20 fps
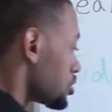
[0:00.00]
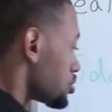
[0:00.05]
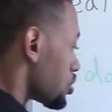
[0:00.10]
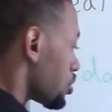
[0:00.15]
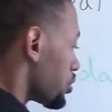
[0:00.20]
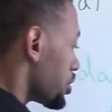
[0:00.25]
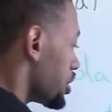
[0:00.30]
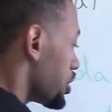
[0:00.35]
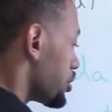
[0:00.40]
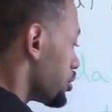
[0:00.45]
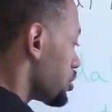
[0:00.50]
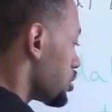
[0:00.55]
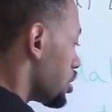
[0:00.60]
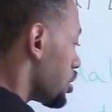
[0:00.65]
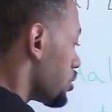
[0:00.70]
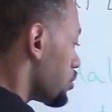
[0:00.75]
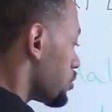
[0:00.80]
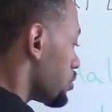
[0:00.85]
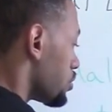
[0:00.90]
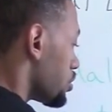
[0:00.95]
So here you
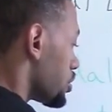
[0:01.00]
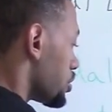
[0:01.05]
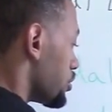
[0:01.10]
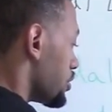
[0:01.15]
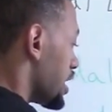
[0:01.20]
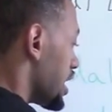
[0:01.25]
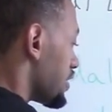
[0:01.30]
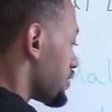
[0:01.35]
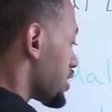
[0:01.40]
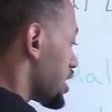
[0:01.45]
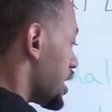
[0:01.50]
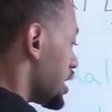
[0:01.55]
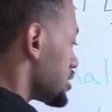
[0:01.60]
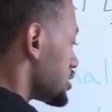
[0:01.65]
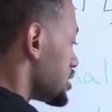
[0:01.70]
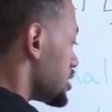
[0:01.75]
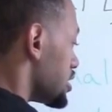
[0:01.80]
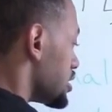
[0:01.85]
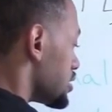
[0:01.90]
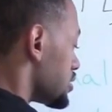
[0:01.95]
go. You have
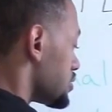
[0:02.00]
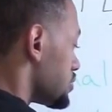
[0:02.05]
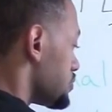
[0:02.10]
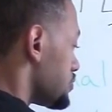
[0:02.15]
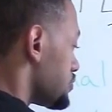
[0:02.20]
content.